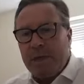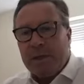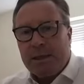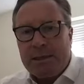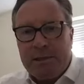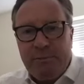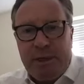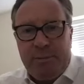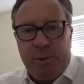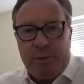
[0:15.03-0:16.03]
This is a really
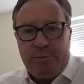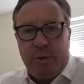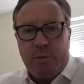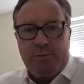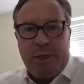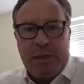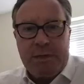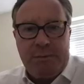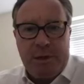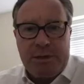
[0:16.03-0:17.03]
important part of the
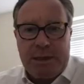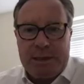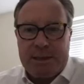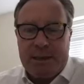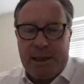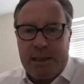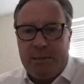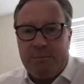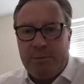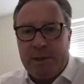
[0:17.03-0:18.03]
process
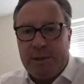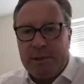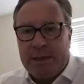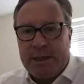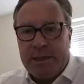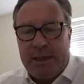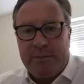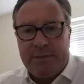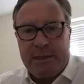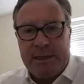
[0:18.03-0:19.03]
because it can have
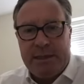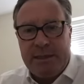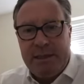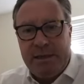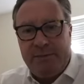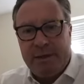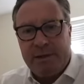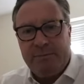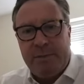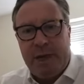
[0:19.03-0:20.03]

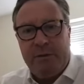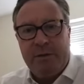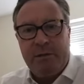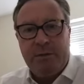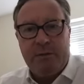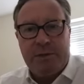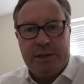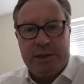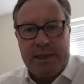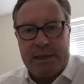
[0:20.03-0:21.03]
significant bearing on your
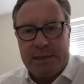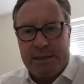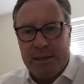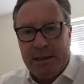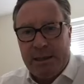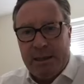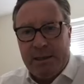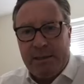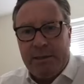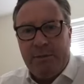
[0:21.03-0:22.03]
success,
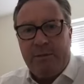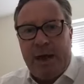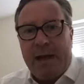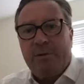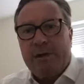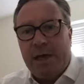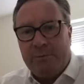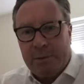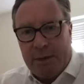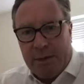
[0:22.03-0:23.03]
your
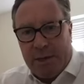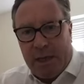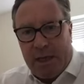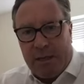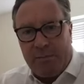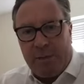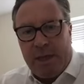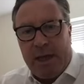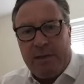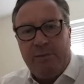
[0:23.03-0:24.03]
outcome,
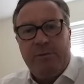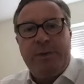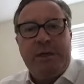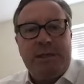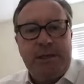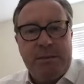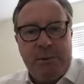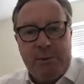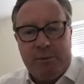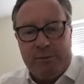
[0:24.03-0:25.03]
your ability to
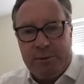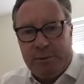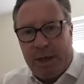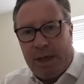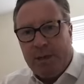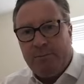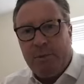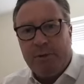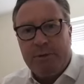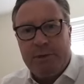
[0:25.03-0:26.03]
move,
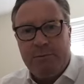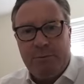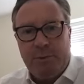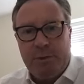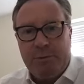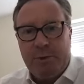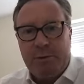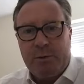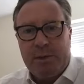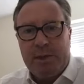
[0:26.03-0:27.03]
but more
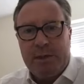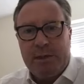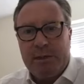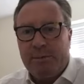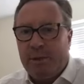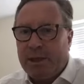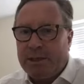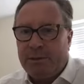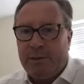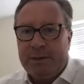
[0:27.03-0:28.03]
importantly, the price
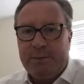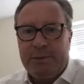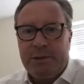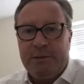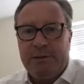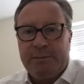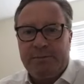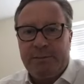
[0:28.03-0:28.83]
you end up achieving.